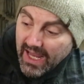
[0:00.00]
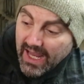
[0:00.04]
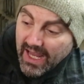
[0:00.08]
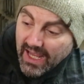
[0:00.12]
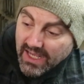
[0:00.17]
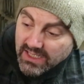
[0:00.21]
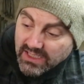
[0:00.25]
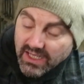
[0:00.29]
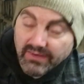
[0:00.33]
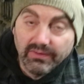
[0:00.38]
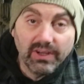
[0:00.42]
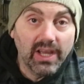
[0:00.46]

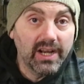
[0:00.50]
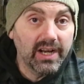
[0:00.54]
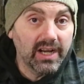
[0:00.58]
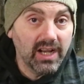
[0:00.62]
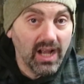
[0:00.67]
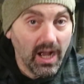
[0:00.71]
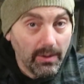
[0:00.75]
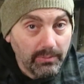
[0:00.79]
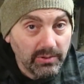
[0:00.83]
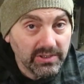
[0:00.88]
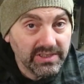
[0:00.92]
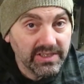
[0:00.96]
And I've got a
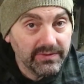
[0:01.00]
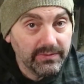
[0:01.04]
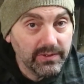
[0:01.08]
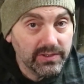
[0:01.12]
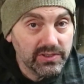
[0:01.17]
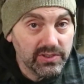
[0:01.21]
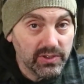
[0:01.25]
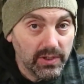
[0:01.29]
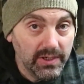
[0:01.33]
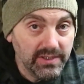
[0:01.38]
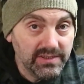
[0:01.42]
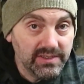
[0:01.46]
couple
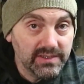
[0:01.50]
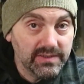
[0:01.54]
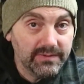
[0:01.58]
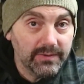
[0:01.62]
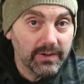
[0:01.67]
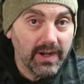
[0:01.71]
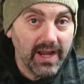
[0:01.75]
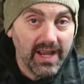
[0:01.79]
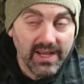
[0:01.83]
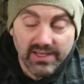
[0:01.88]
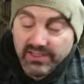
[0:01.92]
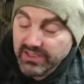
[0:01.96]
different choices
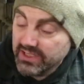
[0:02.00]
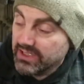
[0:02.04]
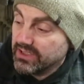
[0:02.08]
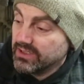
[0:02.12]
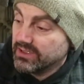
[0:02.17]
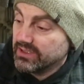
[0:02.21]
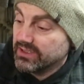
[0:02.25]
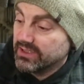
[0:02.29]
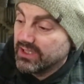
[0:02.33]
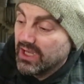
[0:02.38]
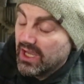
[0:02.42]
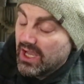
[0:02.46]
for
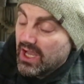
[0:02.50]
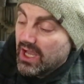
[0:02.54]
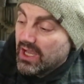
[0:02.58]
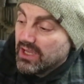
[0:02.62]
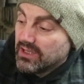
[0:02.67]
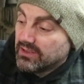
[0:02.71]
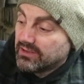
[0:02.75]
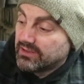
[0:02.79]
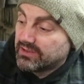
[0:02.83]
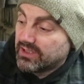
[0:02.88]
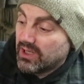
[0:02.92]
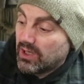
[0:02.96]
engines,
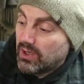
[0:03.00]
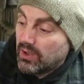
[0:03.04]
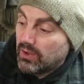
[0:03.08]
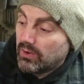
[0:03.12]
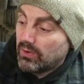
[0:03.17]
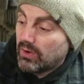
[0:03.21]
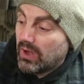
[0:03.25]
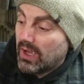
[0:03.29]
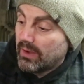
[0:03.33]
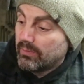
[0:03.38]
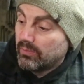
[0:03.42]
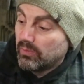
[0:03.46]

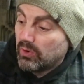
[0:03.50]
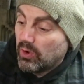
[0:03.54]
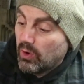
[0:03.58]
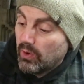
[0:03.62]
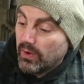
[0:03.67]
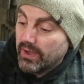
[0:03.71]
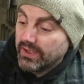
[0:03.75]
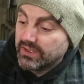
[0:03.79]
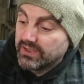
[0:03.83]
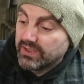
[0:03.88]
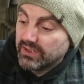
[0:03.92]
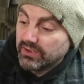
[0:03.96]
so I'm
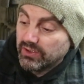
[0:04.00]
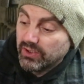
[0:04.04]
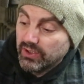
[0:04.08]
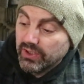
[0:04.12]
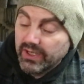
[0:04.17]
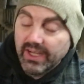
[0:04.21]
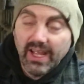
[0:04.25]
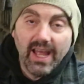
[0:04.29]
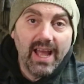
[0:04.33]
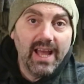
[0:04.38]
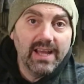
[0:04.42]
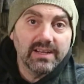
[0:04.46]
going to
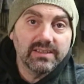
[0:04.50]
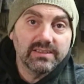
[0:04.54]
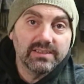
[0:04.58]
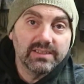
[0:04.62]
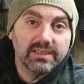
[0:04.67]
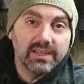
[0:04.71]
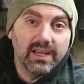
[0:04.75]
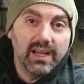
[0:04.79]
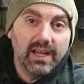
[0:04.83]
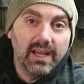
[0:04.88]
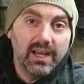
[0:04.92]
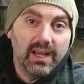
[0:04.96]
look
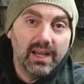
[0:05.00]
at